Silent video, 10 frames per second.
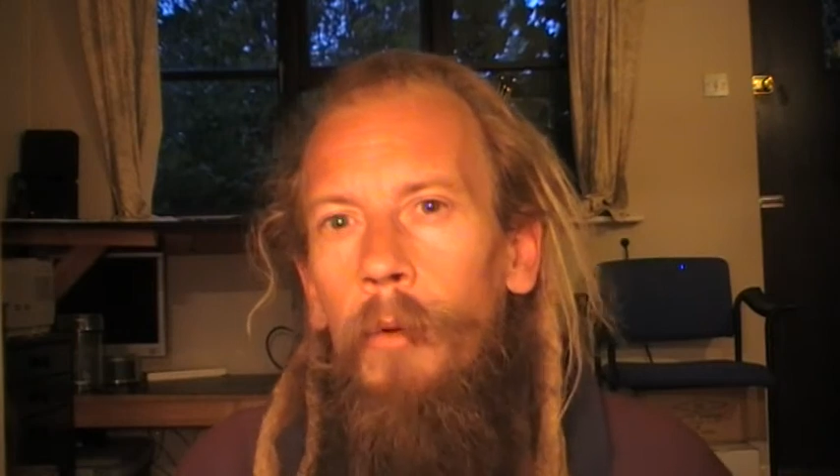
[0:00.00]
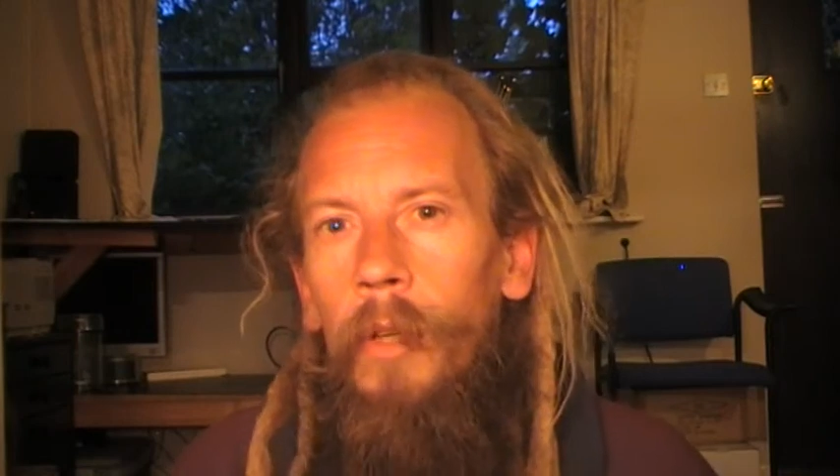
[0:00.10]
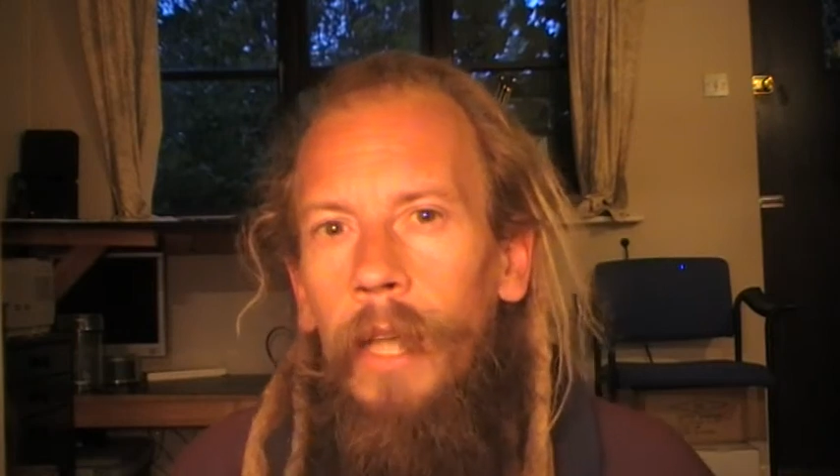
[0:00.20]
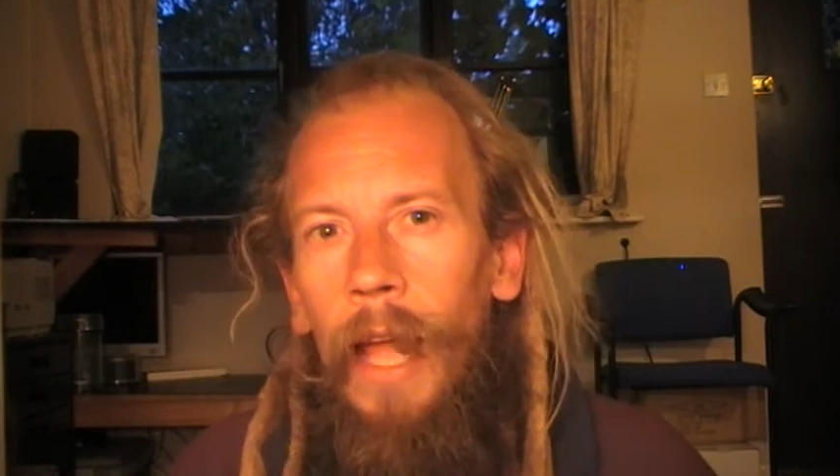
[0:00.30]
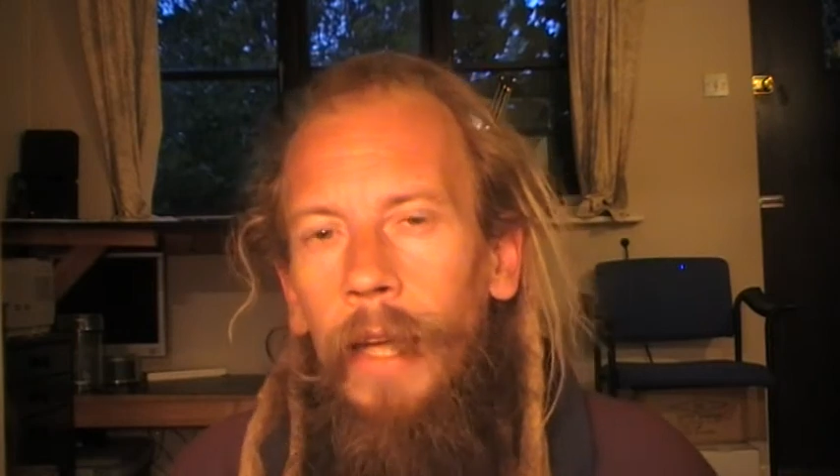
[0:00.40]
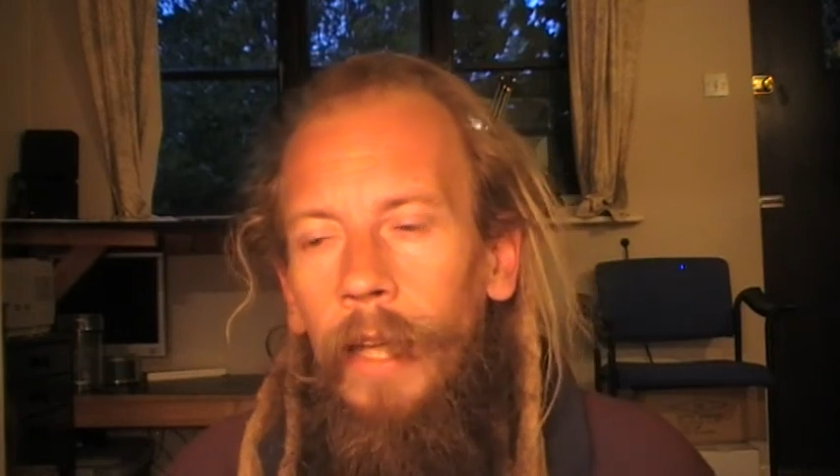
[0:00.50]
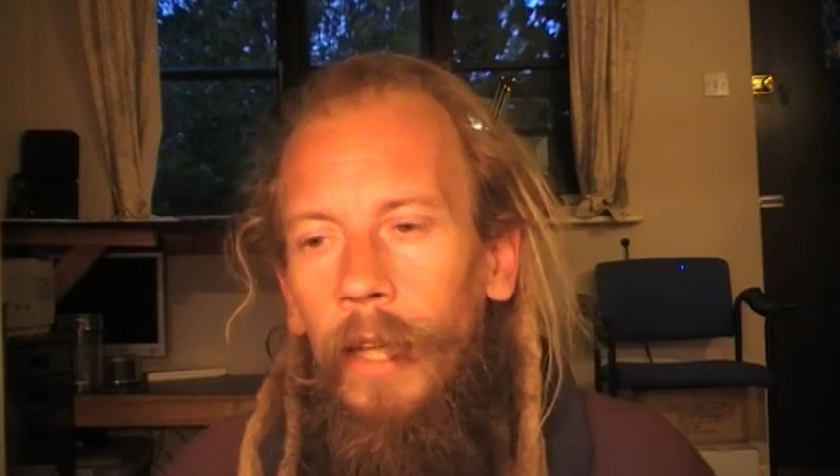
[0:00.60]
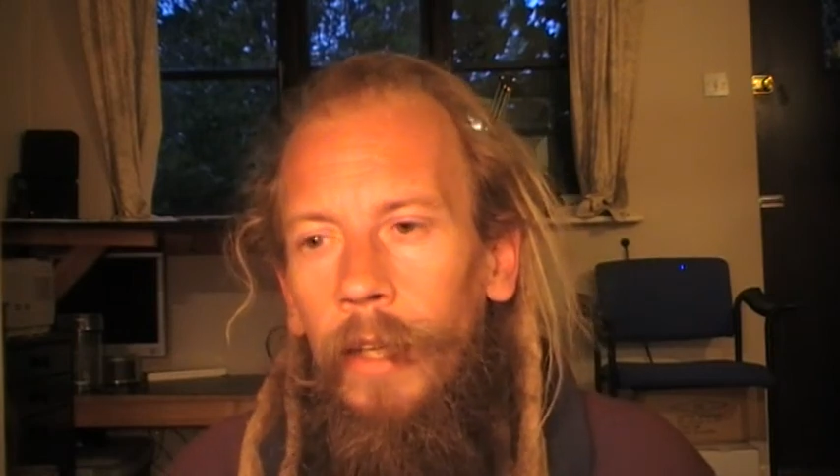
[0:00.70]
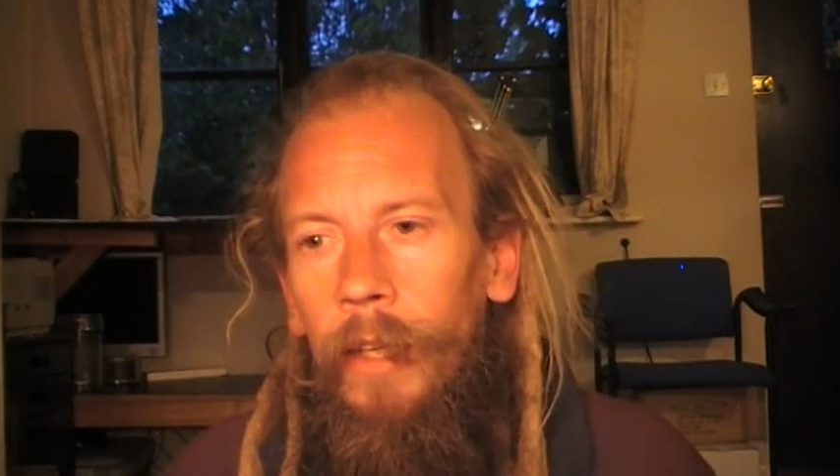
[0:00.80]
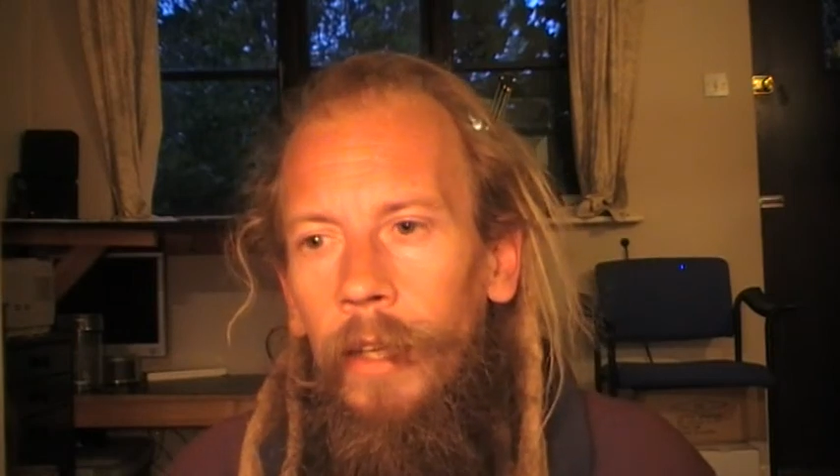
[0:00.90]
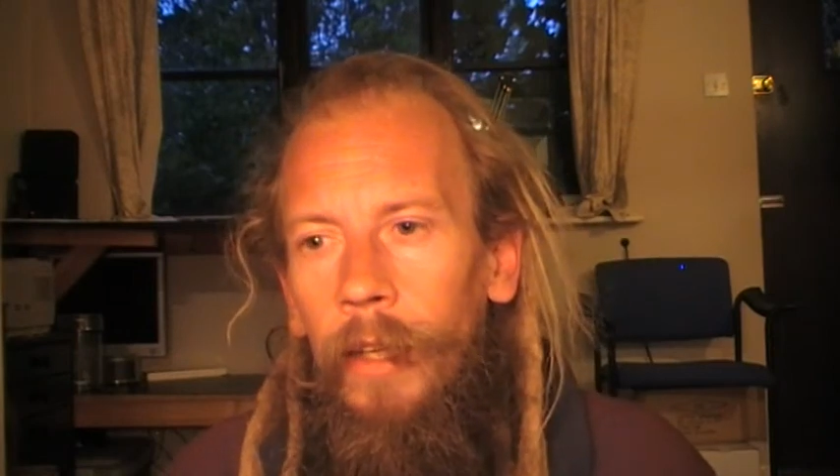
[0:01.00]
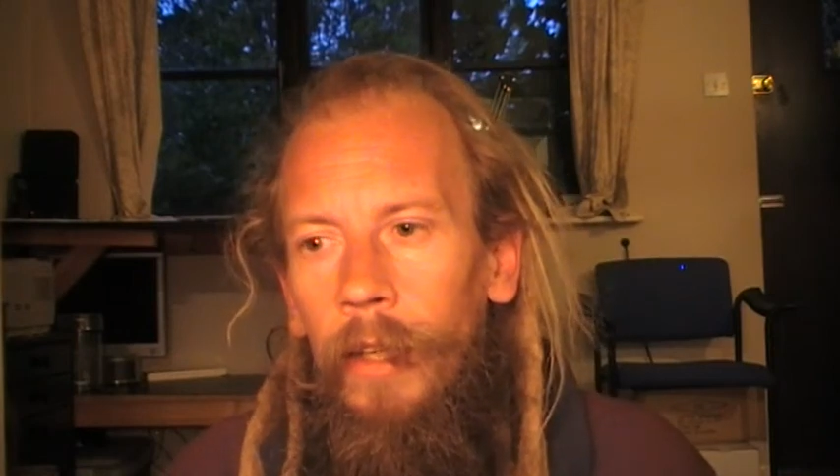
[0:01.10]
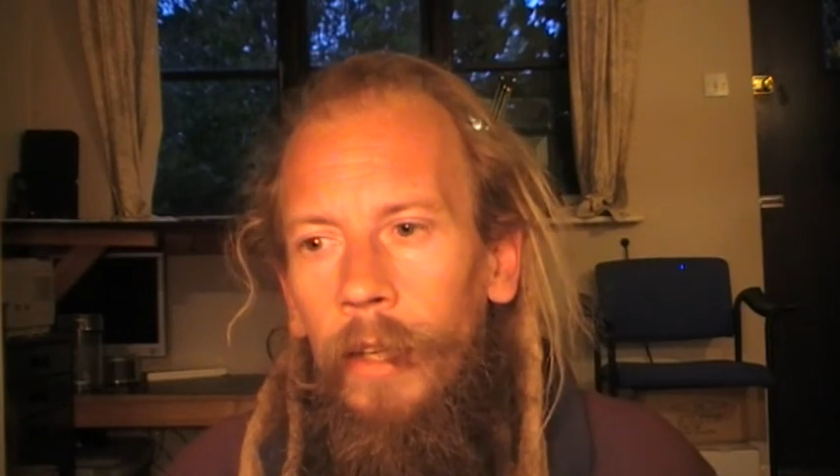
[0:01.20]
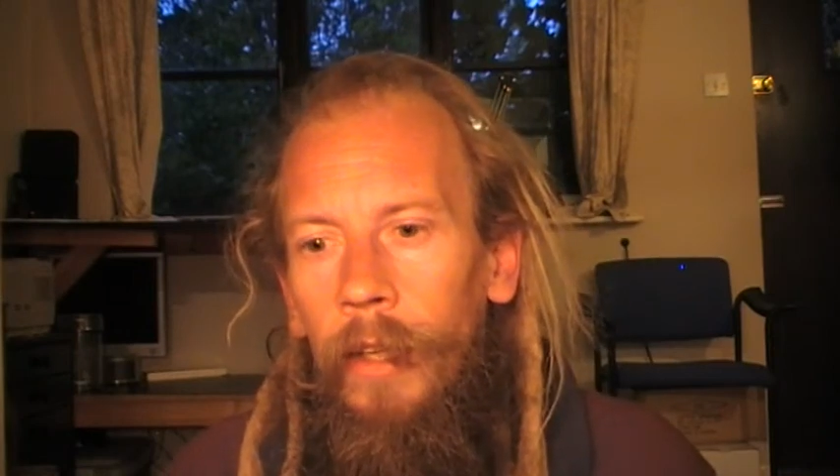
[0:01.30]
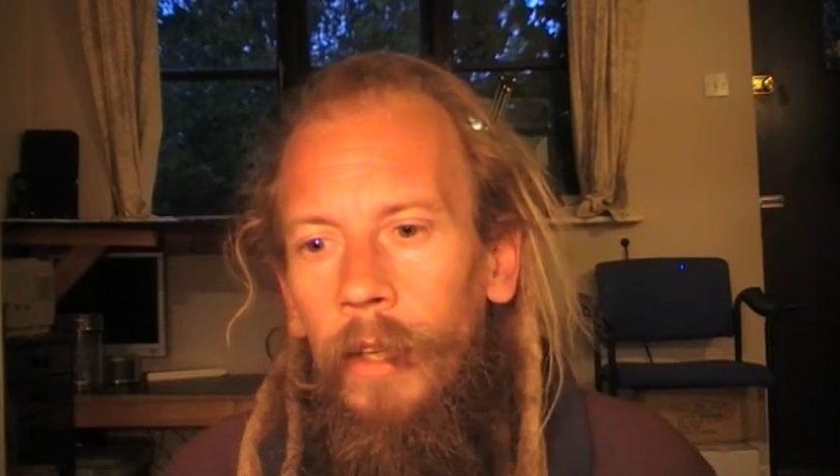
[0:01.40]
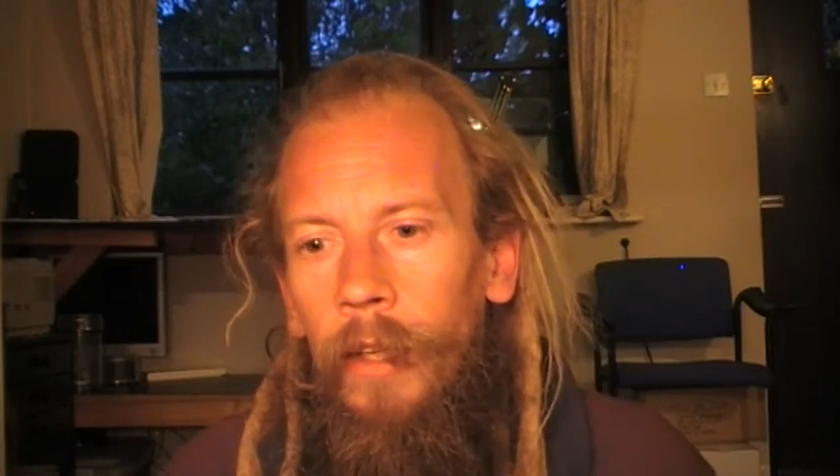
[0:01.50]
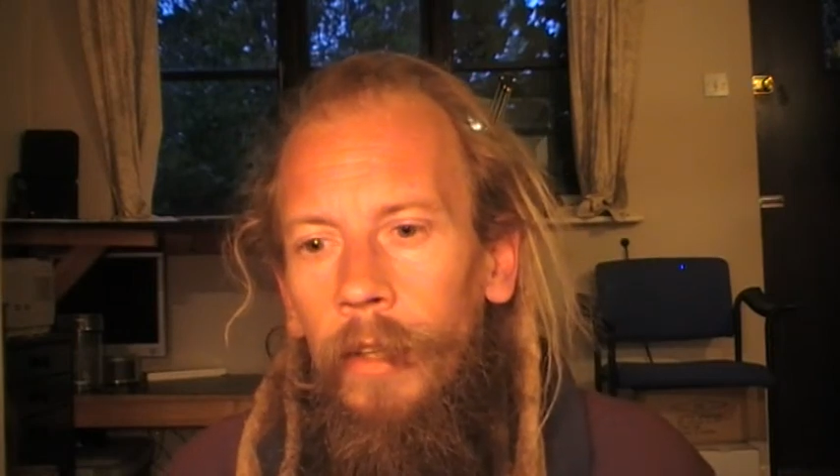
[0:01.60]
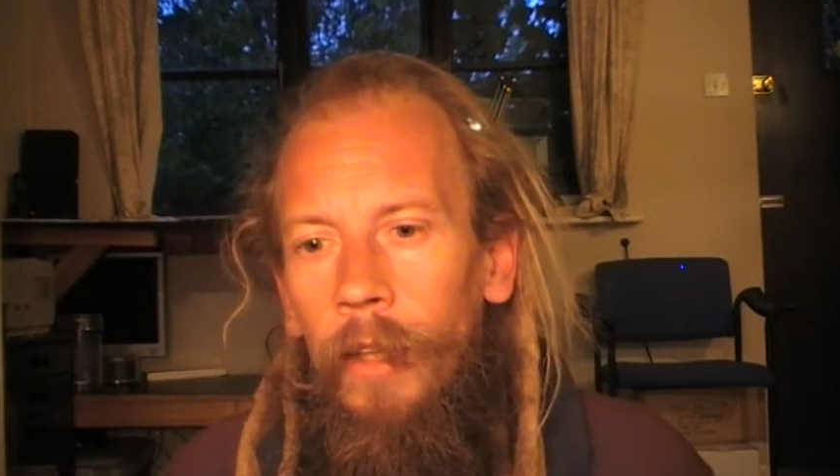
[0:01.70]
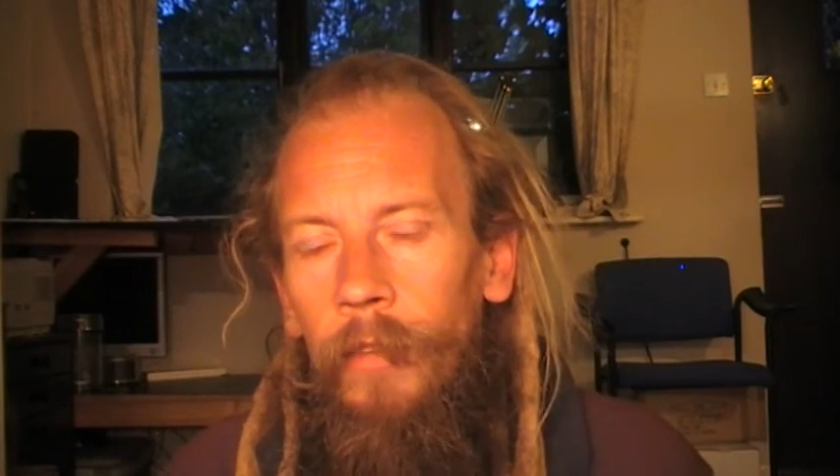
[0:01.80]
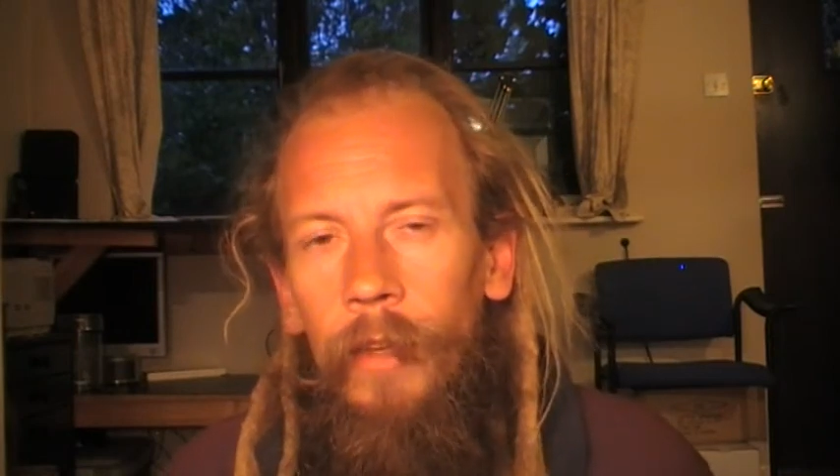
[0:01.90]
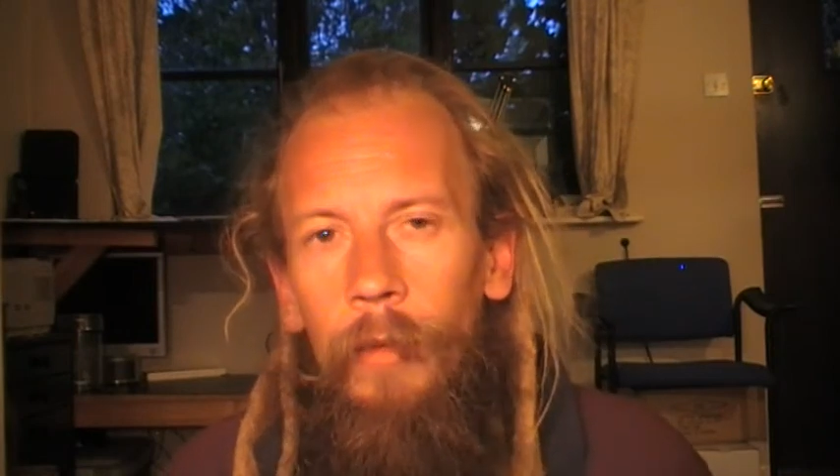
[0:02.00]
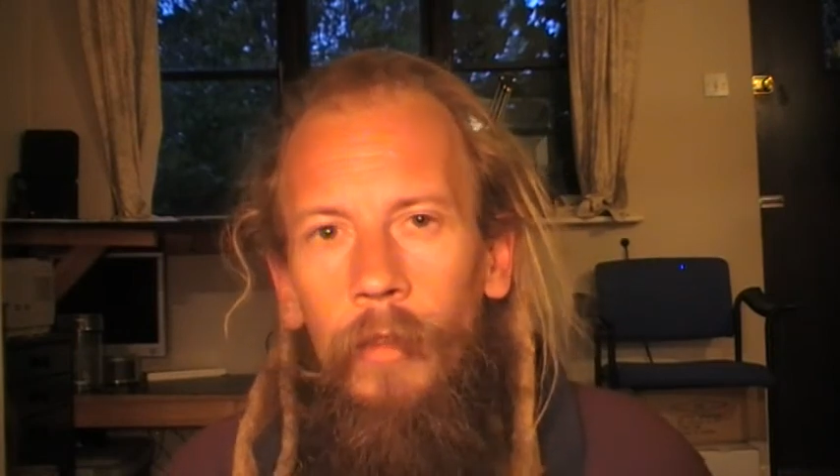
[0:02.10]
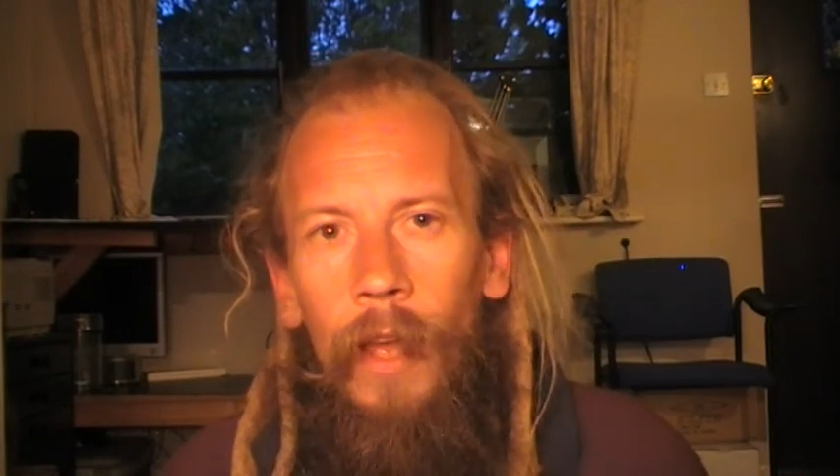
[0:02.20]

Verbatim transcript: organic, they seem to